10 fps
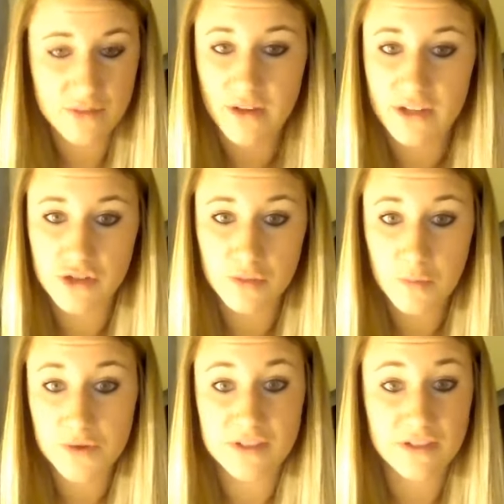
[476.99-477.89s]
so I usually
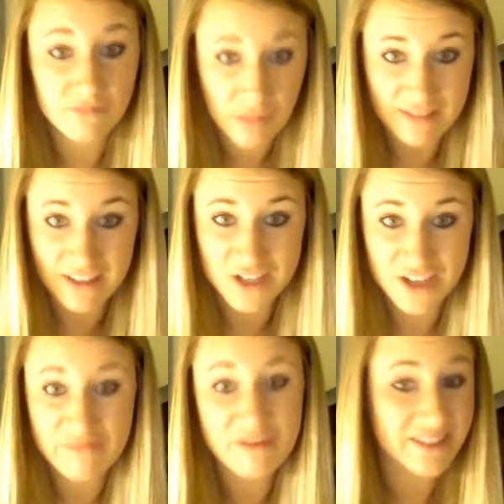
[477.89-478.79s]
post during my
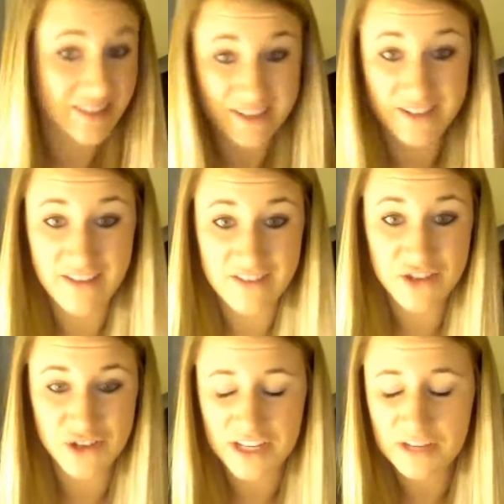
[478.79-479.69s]
lunchtime because it's at
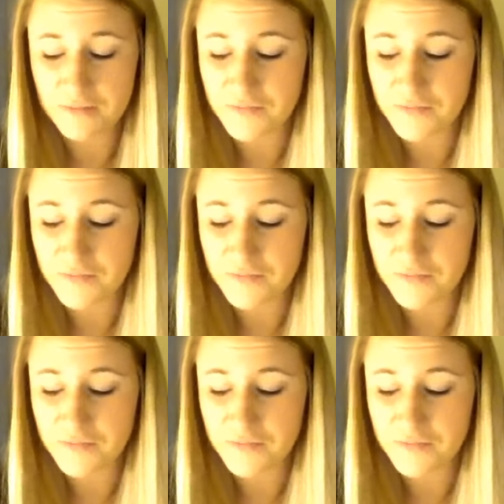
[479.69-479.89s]
11:30.